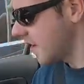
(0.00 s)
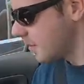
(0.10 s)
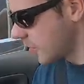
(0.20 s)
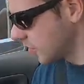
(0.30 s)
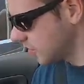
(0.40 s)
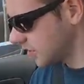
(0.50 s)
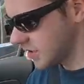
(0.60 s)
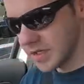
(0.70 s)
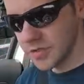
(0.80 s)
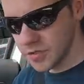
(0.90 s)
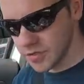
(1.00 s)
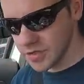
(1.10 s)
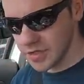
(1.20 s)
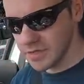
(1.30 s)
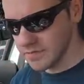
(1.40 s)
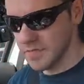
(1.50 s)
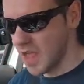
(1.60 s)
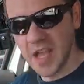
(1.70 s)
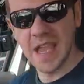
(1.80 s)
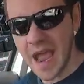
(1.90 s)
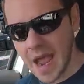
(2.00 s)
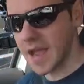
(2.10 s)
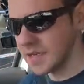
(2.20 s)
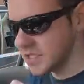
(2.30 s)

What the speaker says: But as just a car in